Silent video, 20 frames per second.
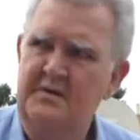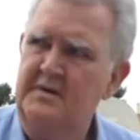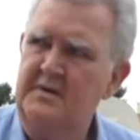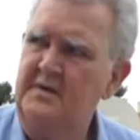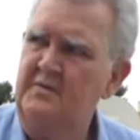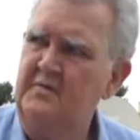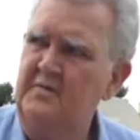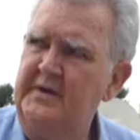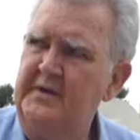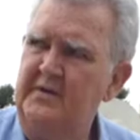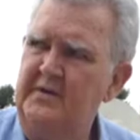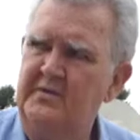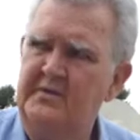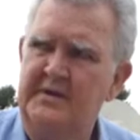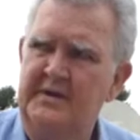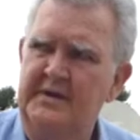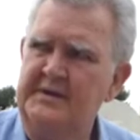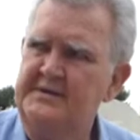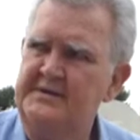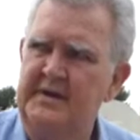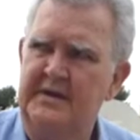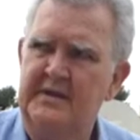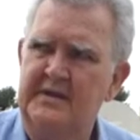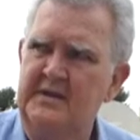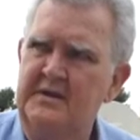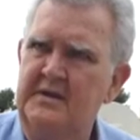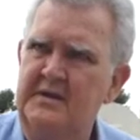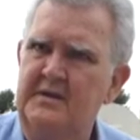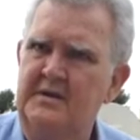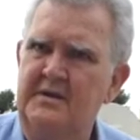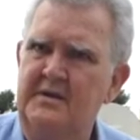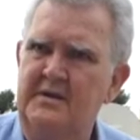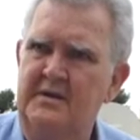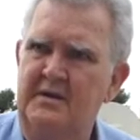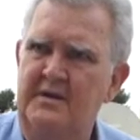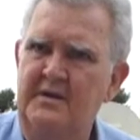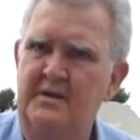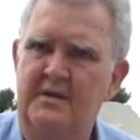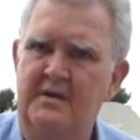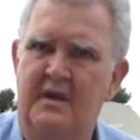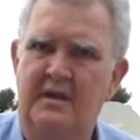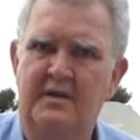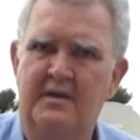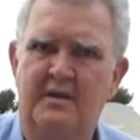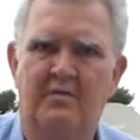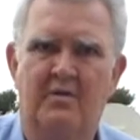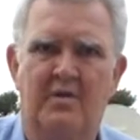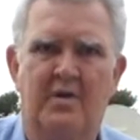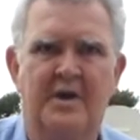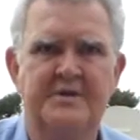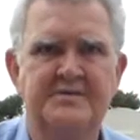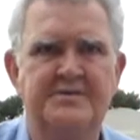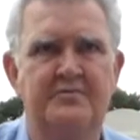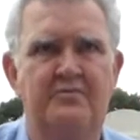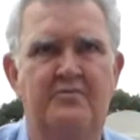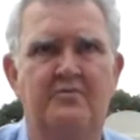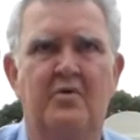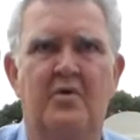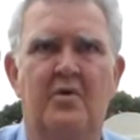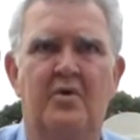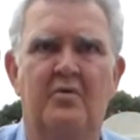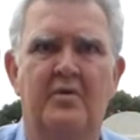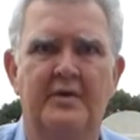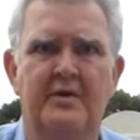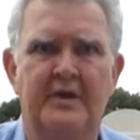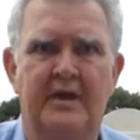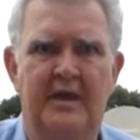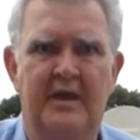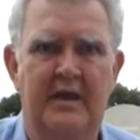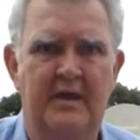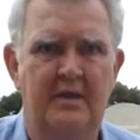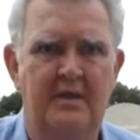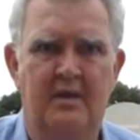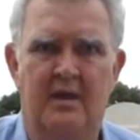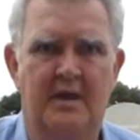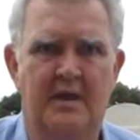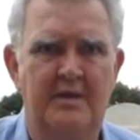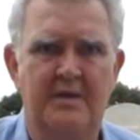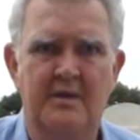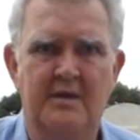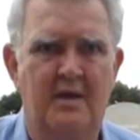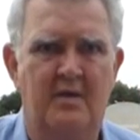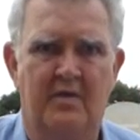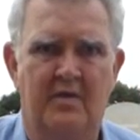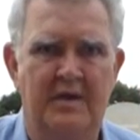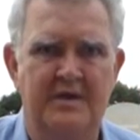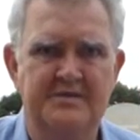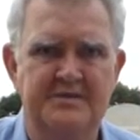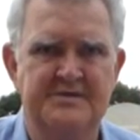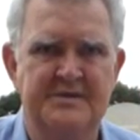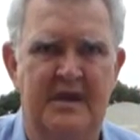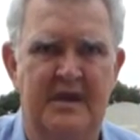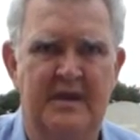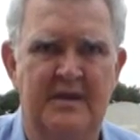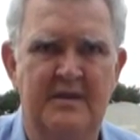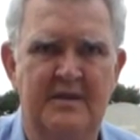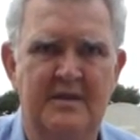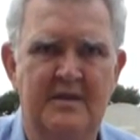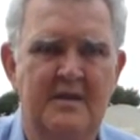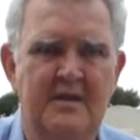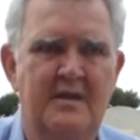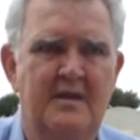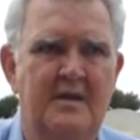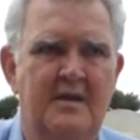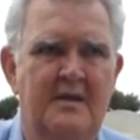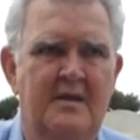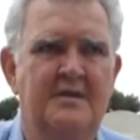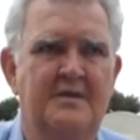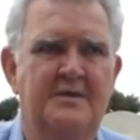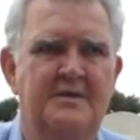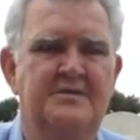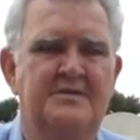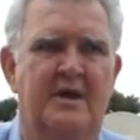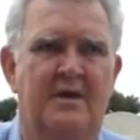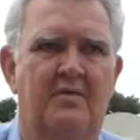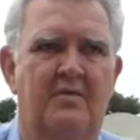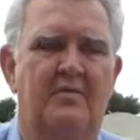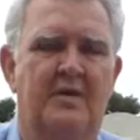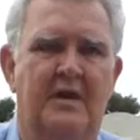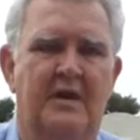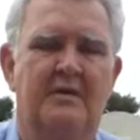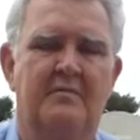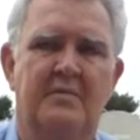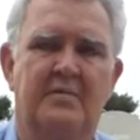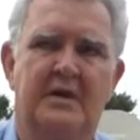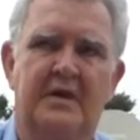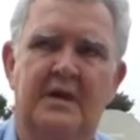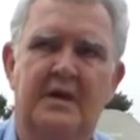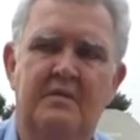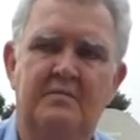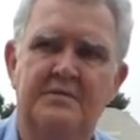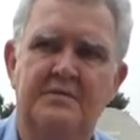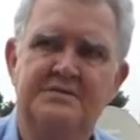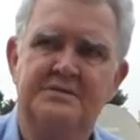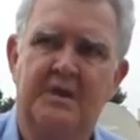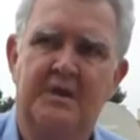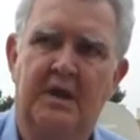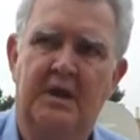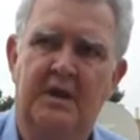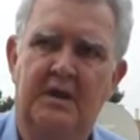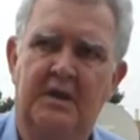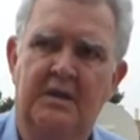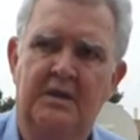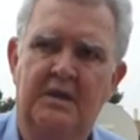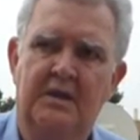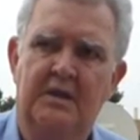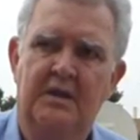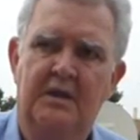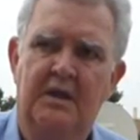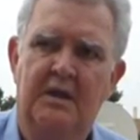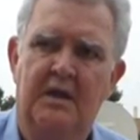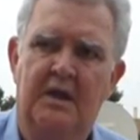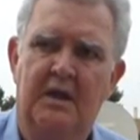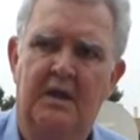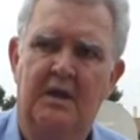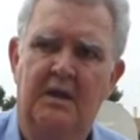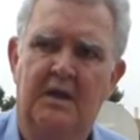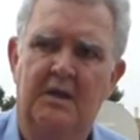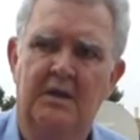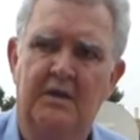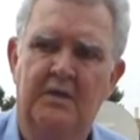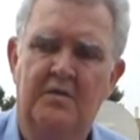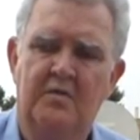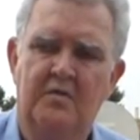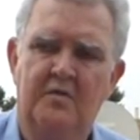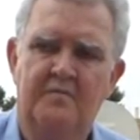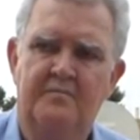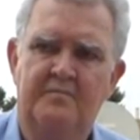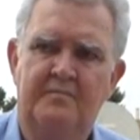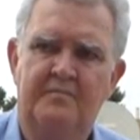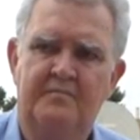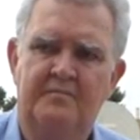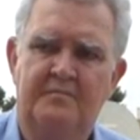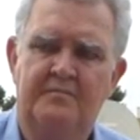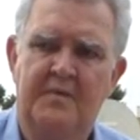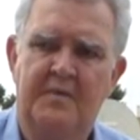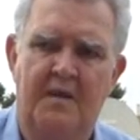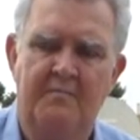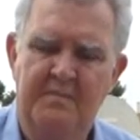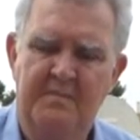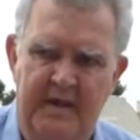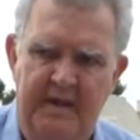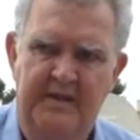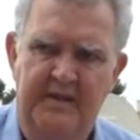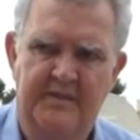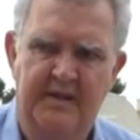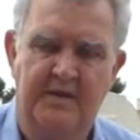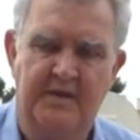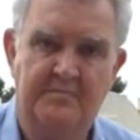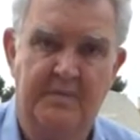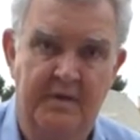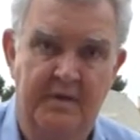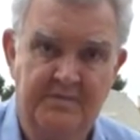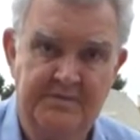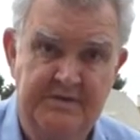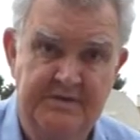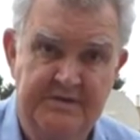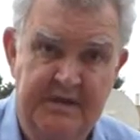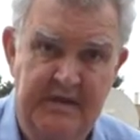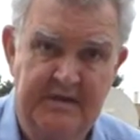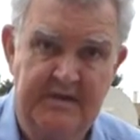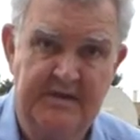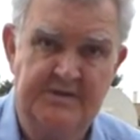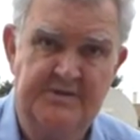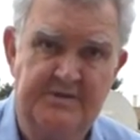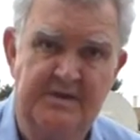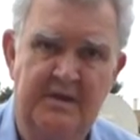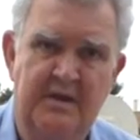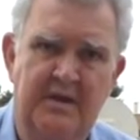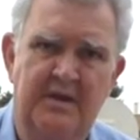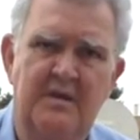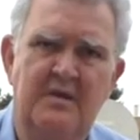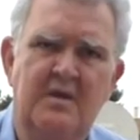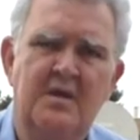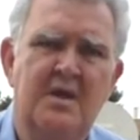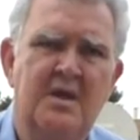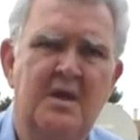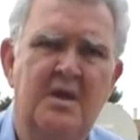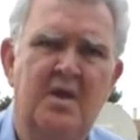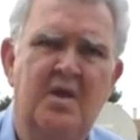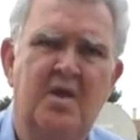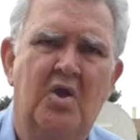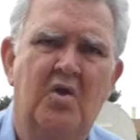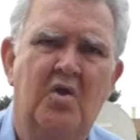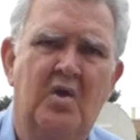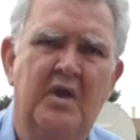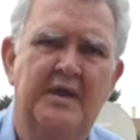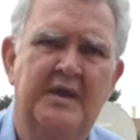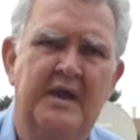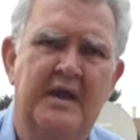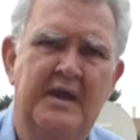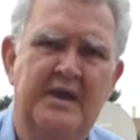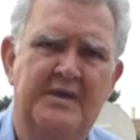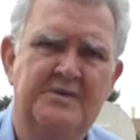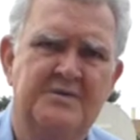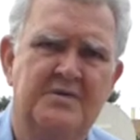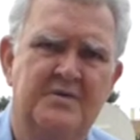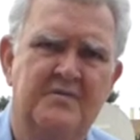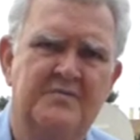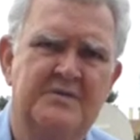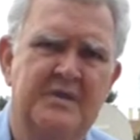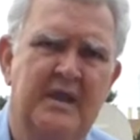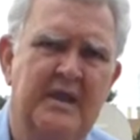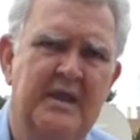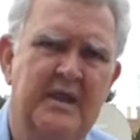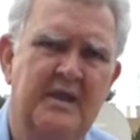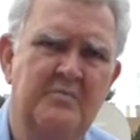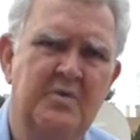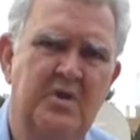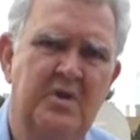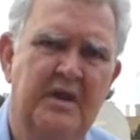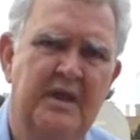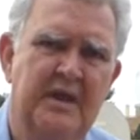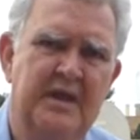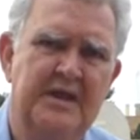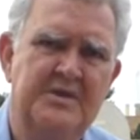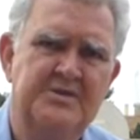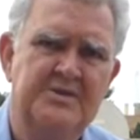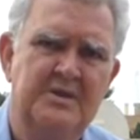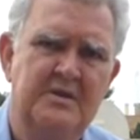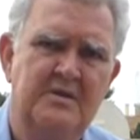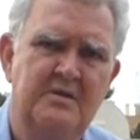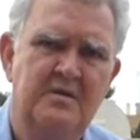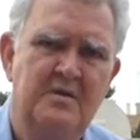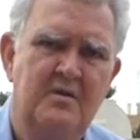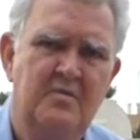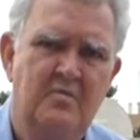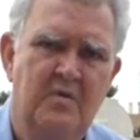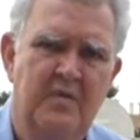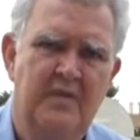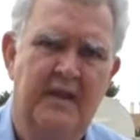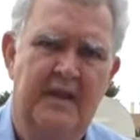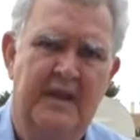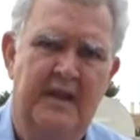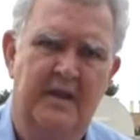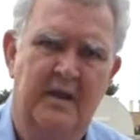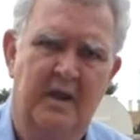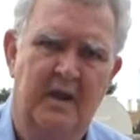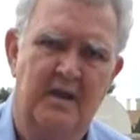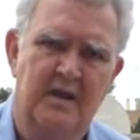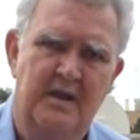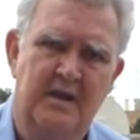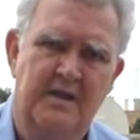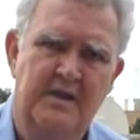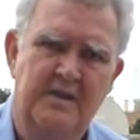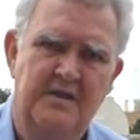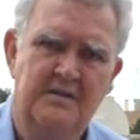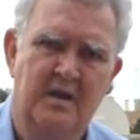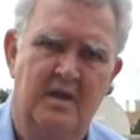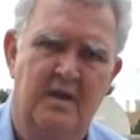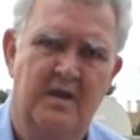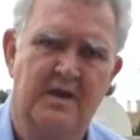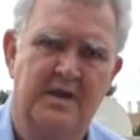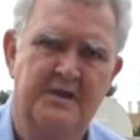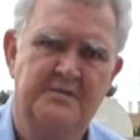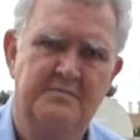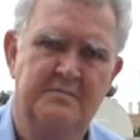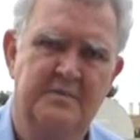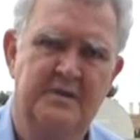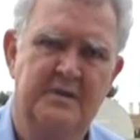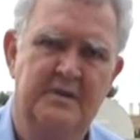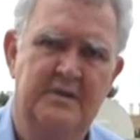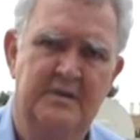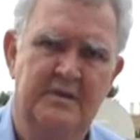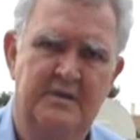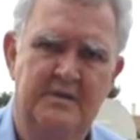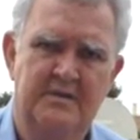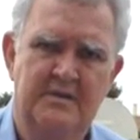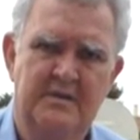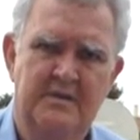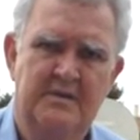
And we'd look at each other, your eyes would roll in your head. I didn't understand. But he was he could have done many things, but he was a technician in early days of telecommunication when they had linesmen and,